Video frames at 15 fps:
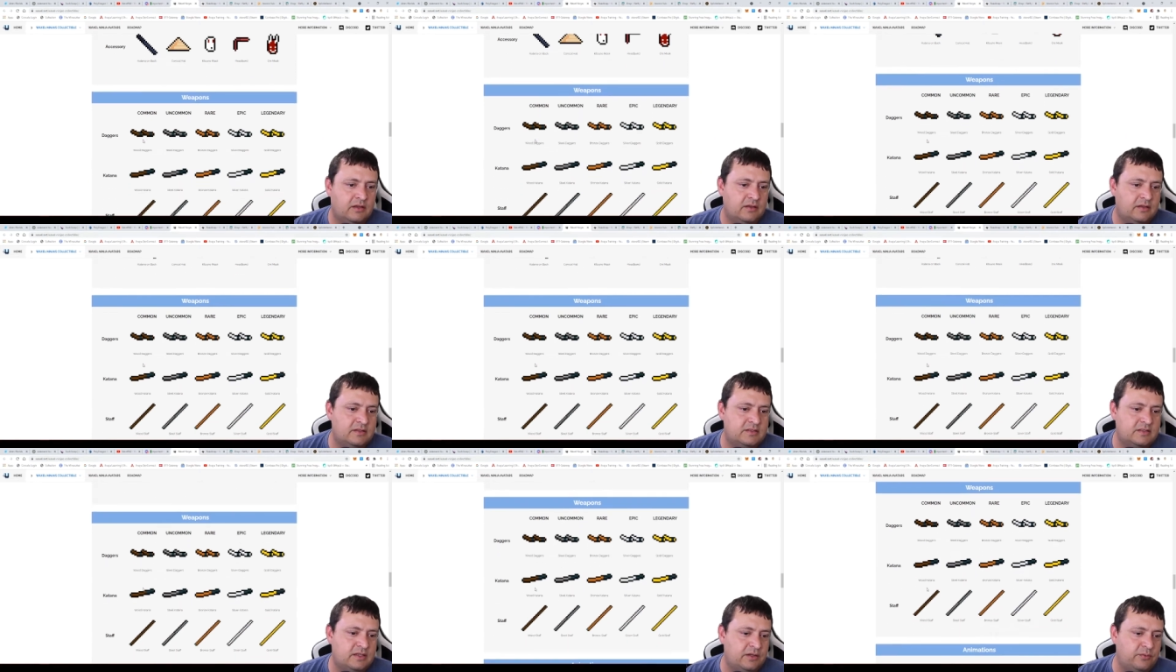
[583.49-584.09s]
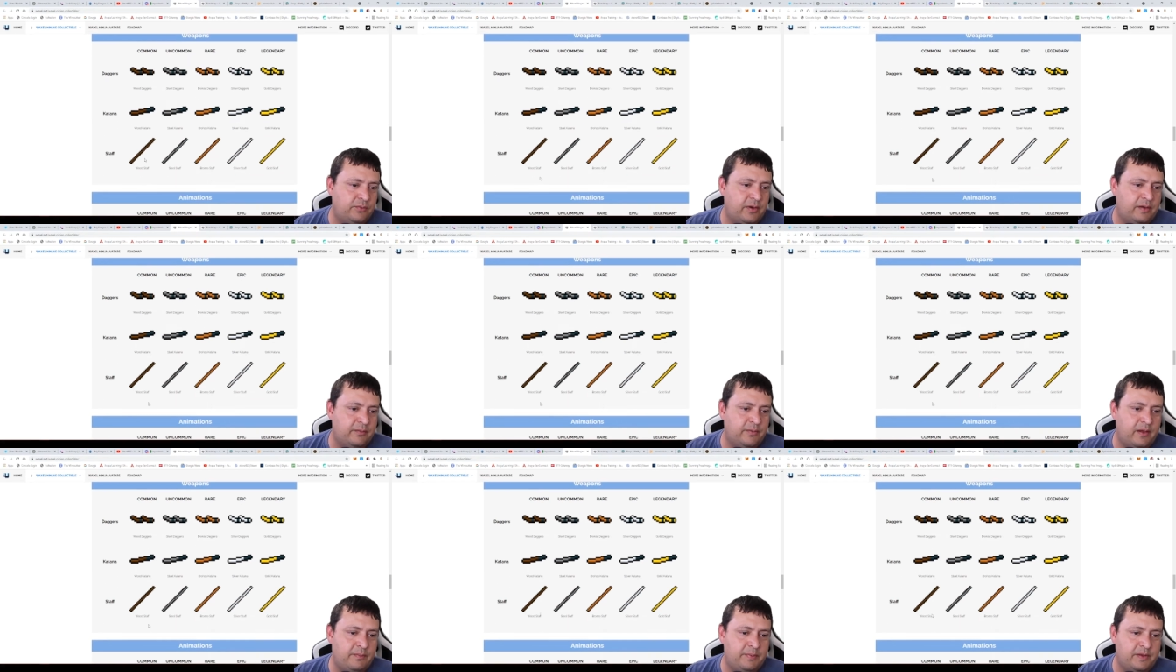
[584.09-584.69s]
Let's see, what
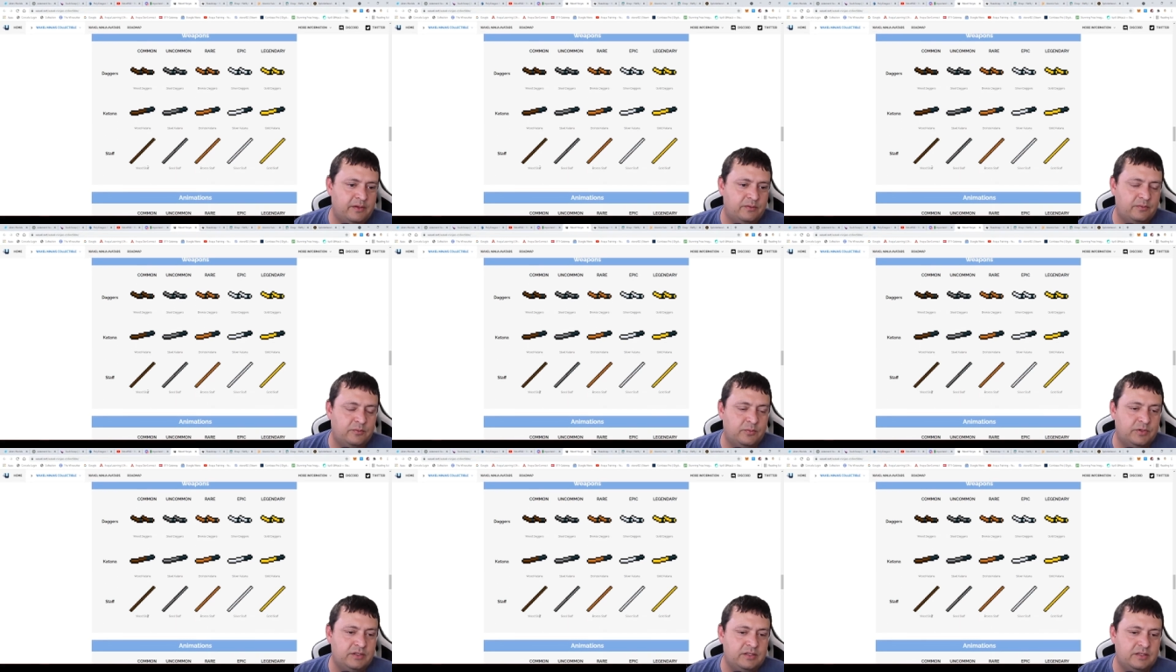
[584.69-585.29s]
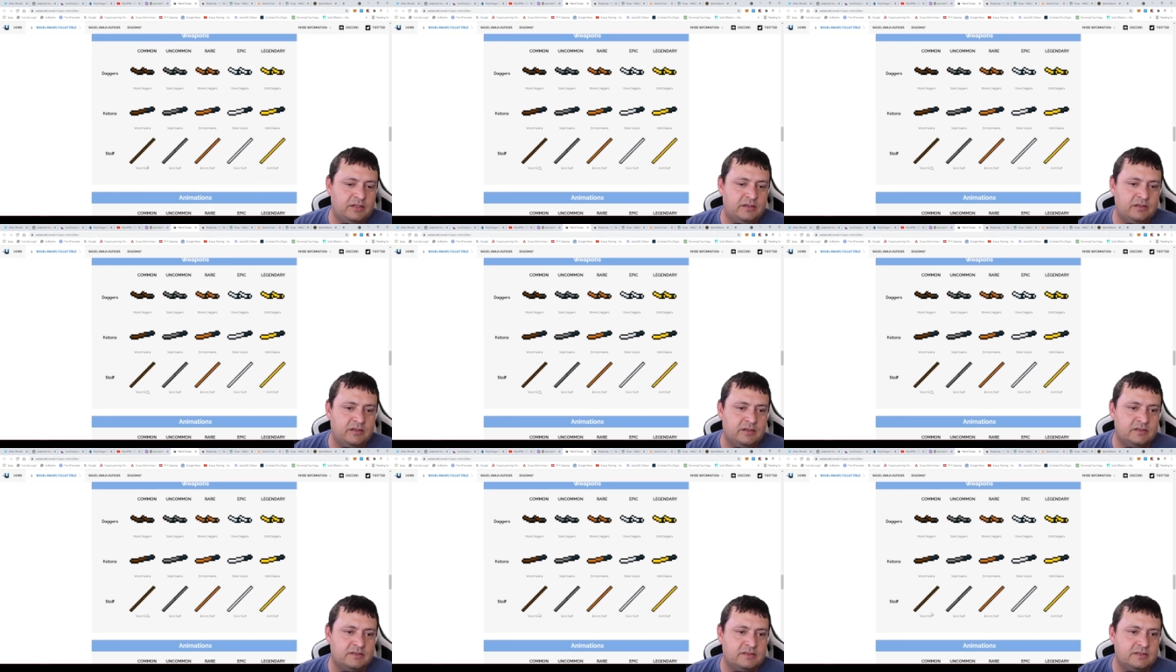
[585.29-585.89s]
weapon? Wooden
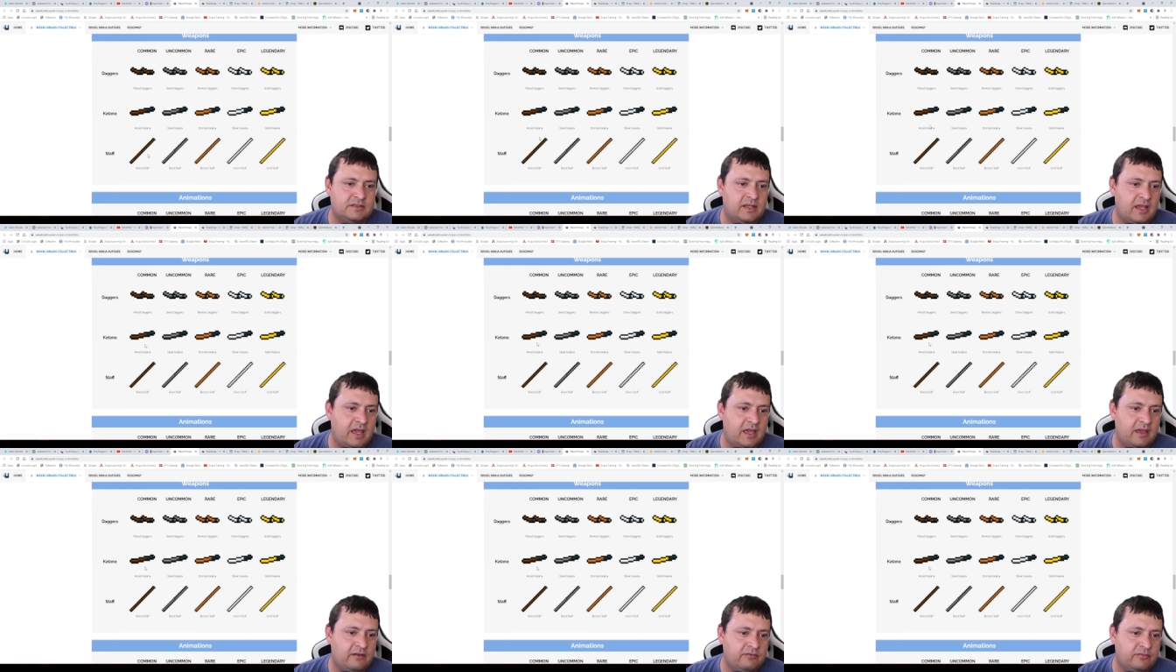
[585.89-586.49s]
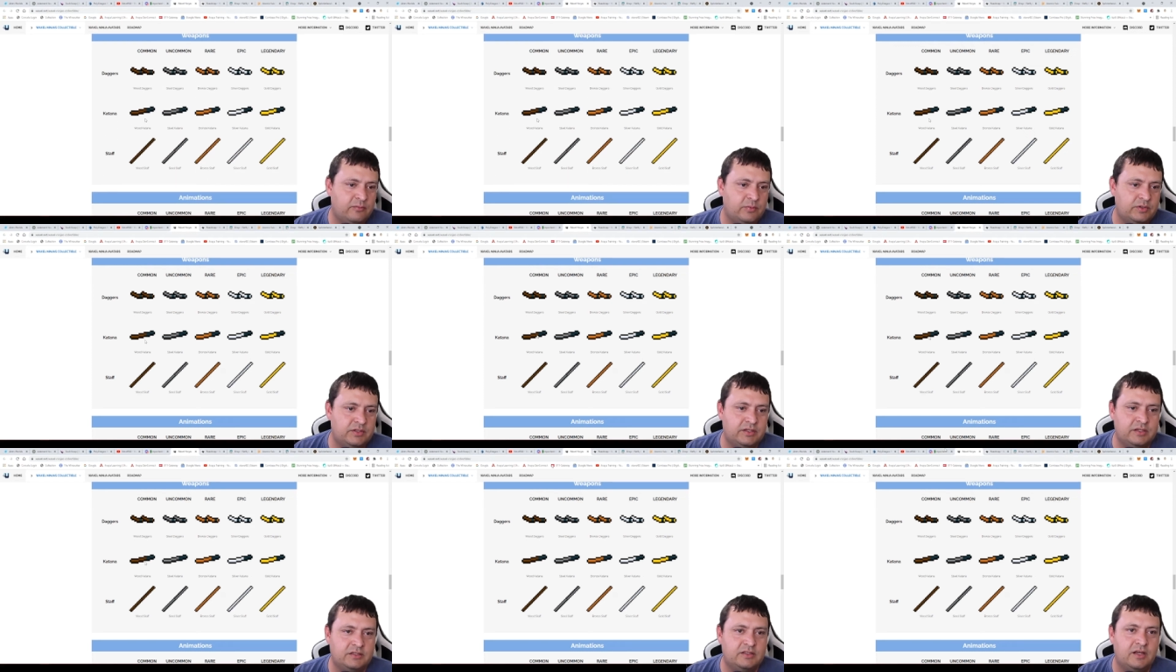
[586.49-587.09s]
staff, wooden
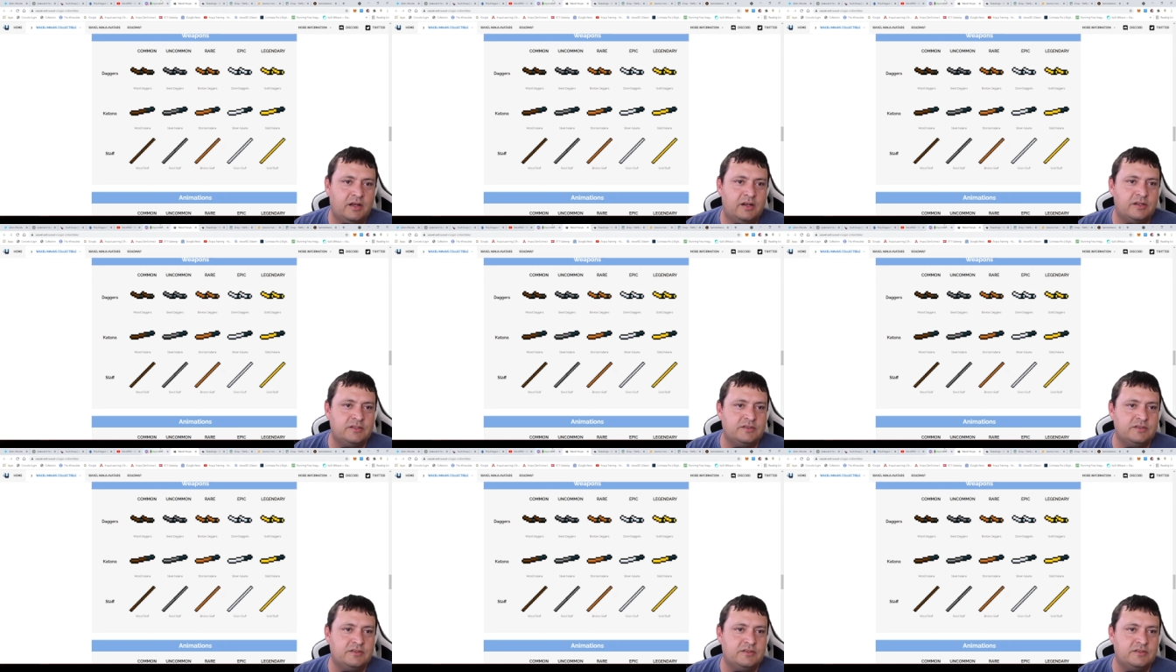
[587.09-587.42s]
katana.